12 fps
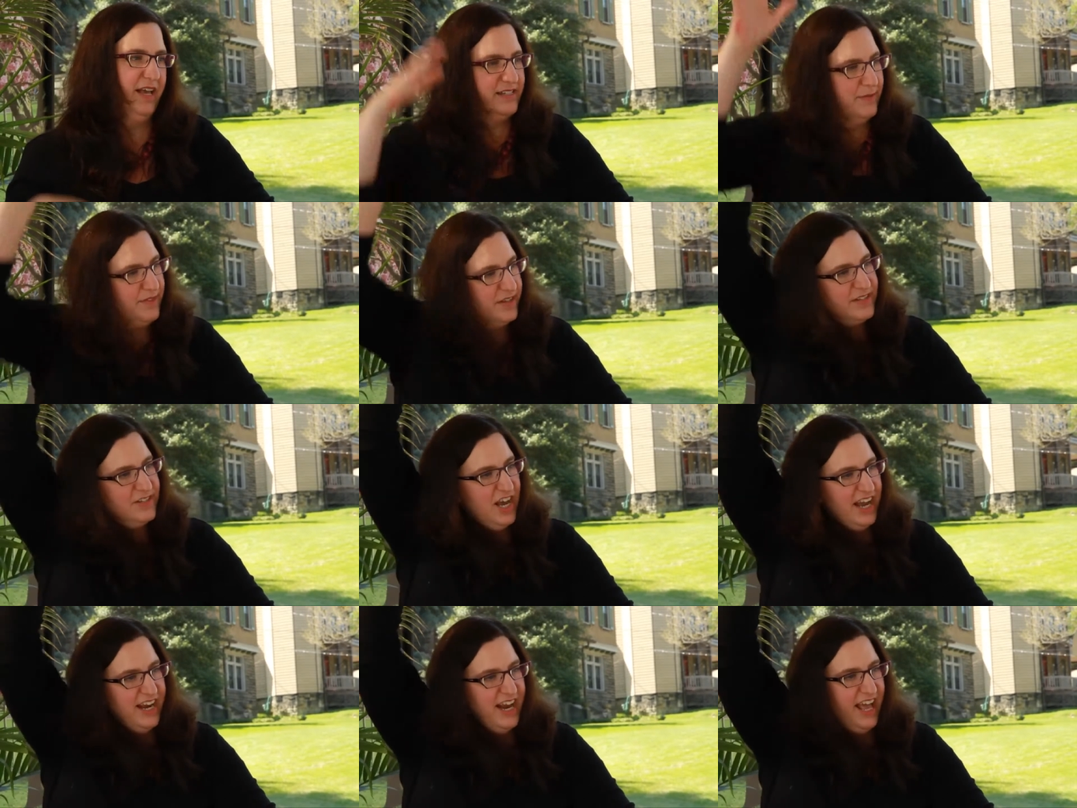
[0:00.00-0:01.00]
except there's a
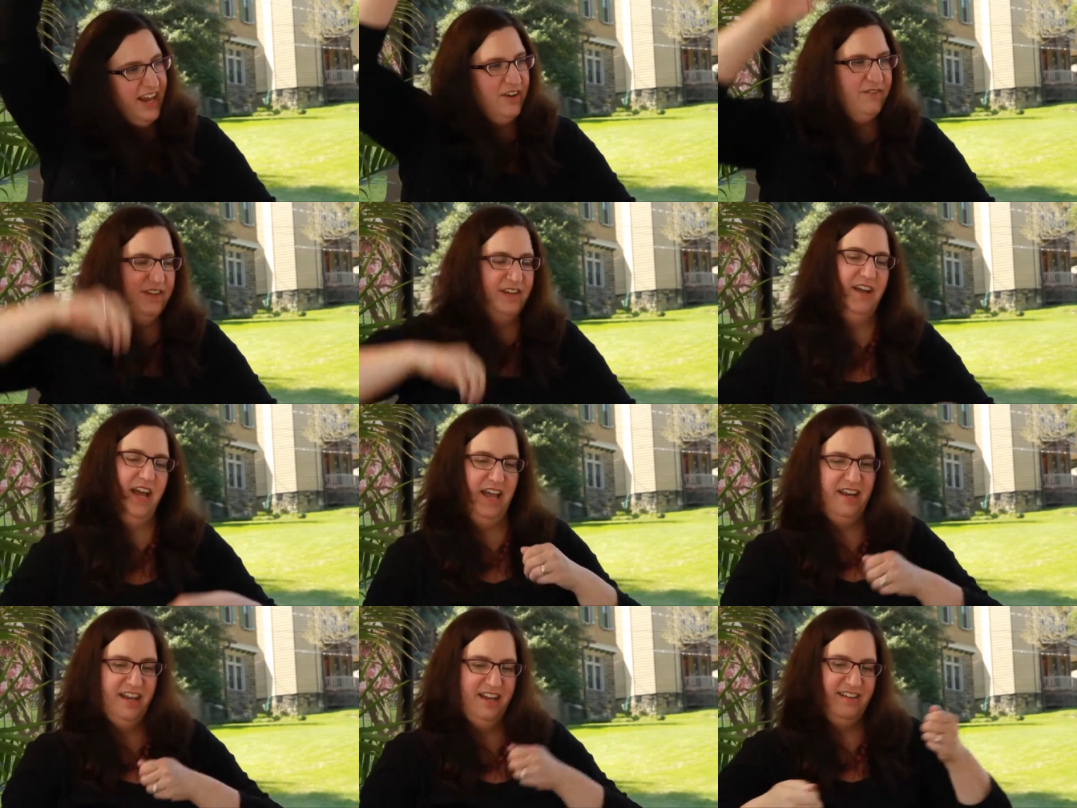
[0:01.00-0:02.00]
giant head over your
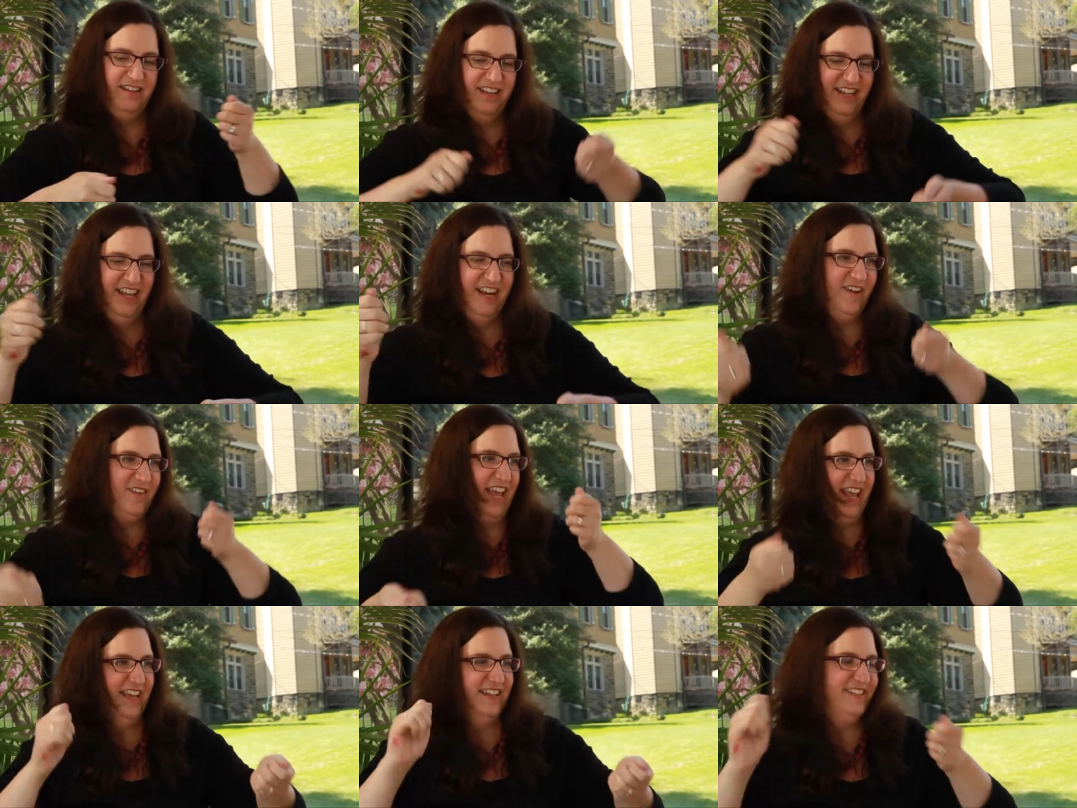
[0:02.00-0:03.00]
head and you know
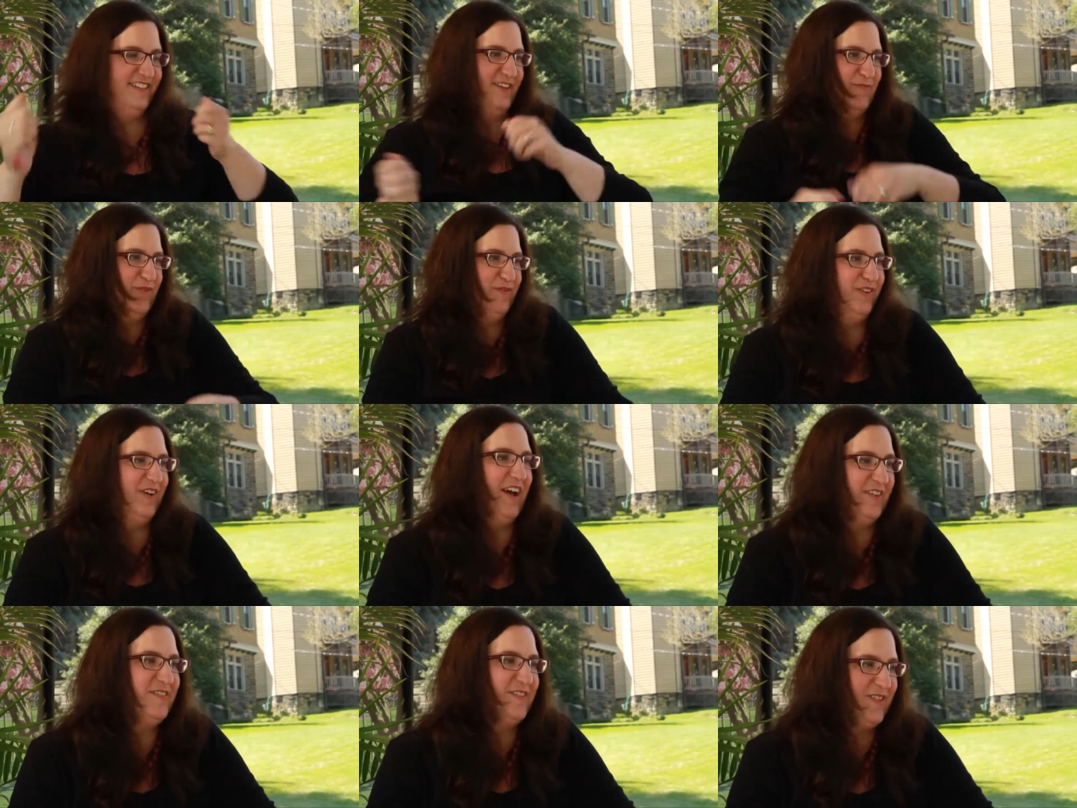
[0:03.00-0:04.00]
hands that move
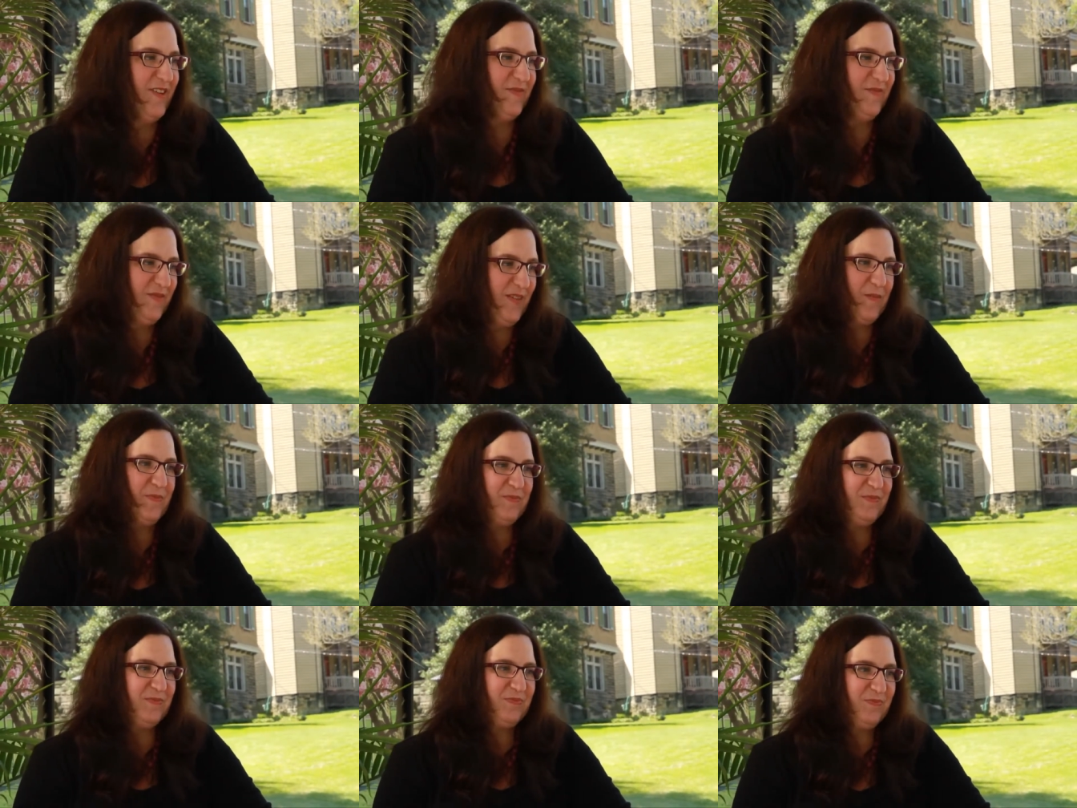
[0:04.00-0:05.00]
around. Uh -huh. So, and do you have any